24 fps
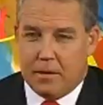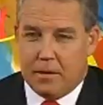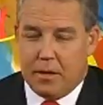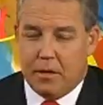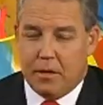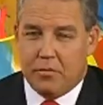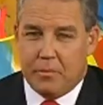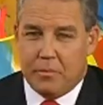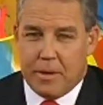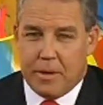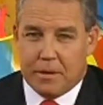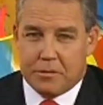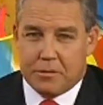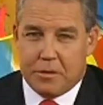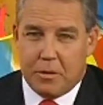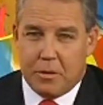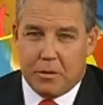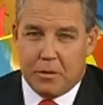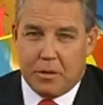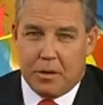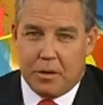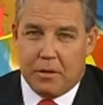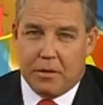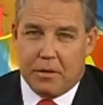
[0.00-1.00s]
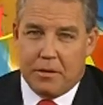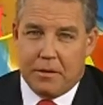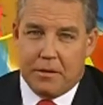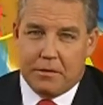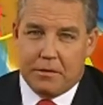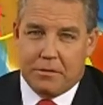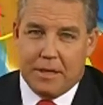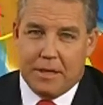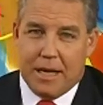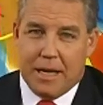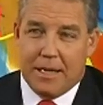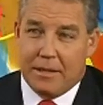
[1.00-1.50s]
Gulf of Mexico, currently
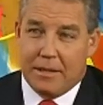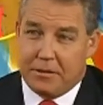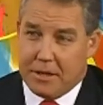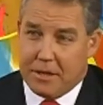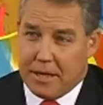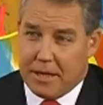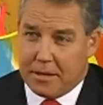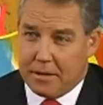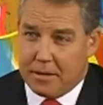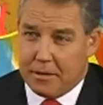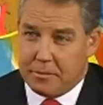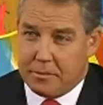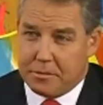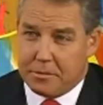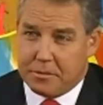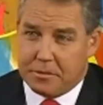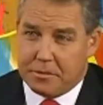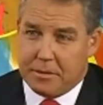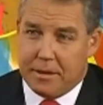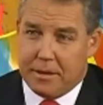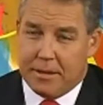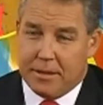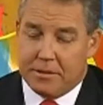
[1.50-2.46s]
there's 90 jackups